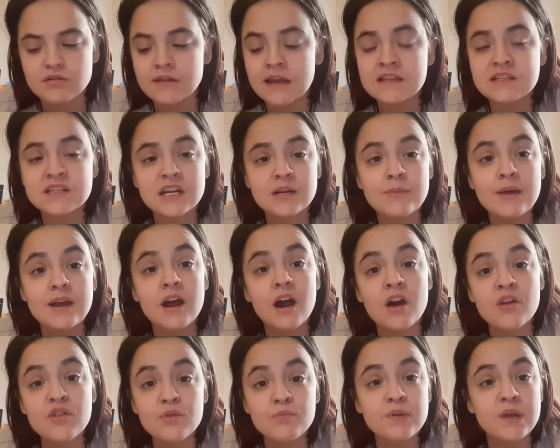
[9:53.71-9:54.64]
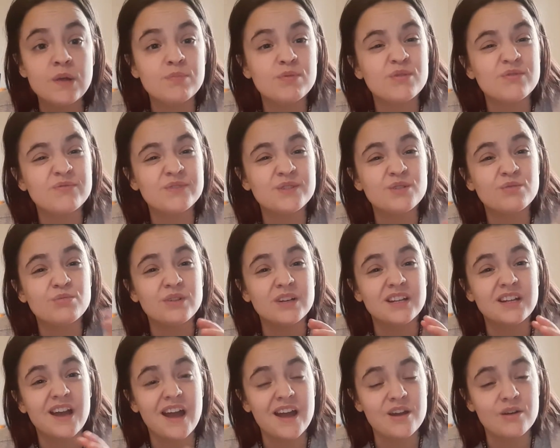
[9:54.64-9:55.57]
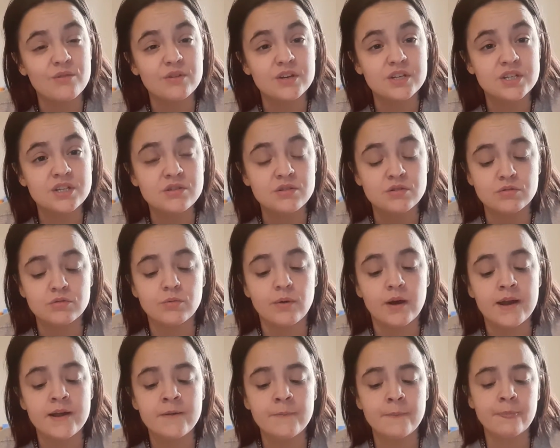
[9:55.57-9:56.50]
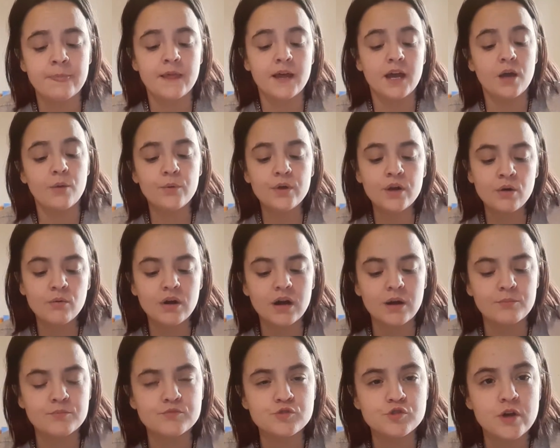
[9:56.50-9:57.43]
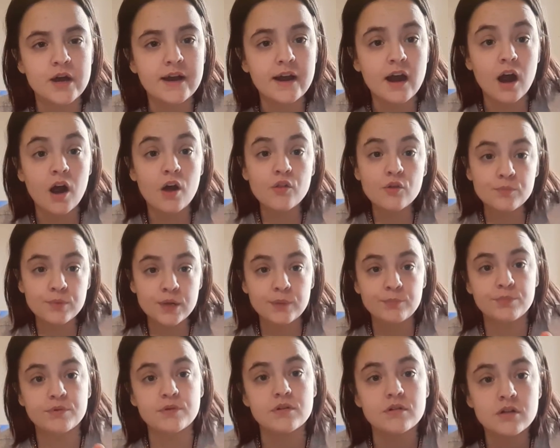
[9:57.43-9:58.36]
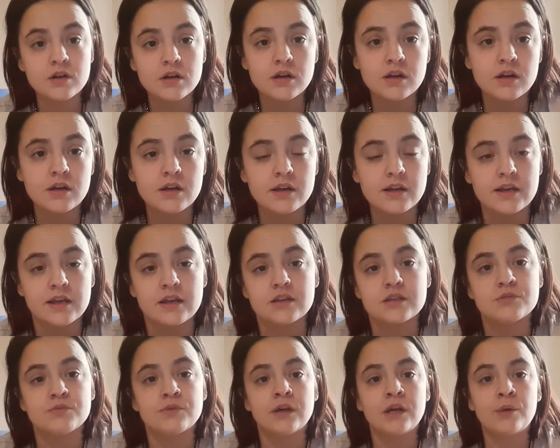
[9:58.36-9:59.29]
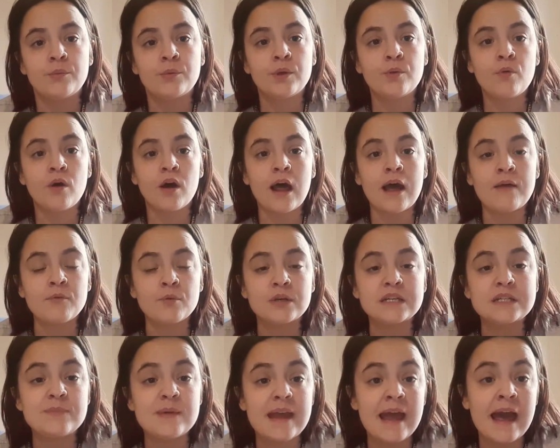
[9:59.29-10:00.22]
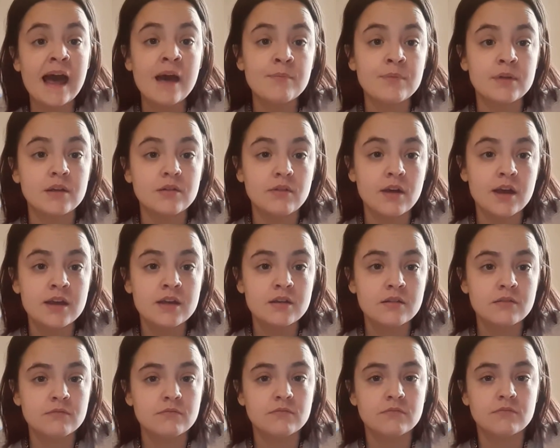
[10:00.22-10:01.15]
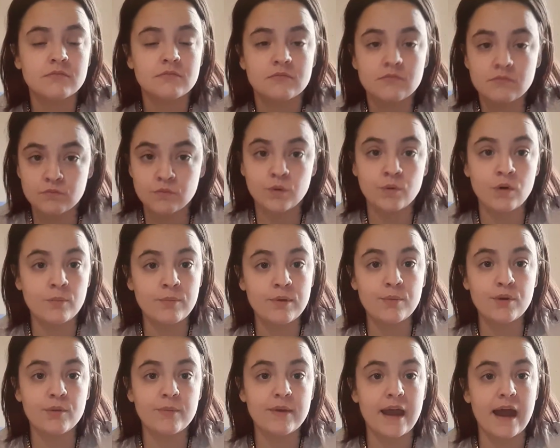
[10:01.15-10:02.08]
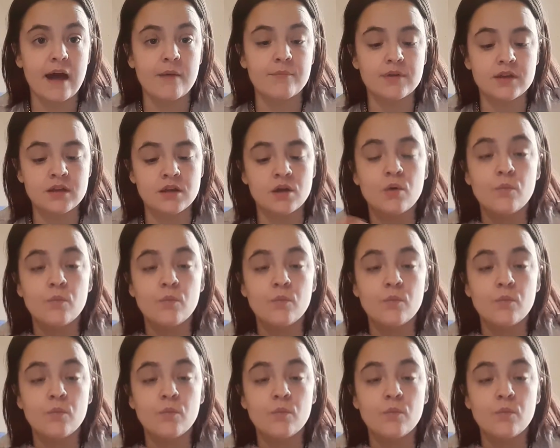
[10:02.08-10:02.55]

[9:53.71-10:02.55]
That's going to make other people feel really angry too, right? And we don't want to drag other people into it. We want everyone to be happy, right? We want people to be happy.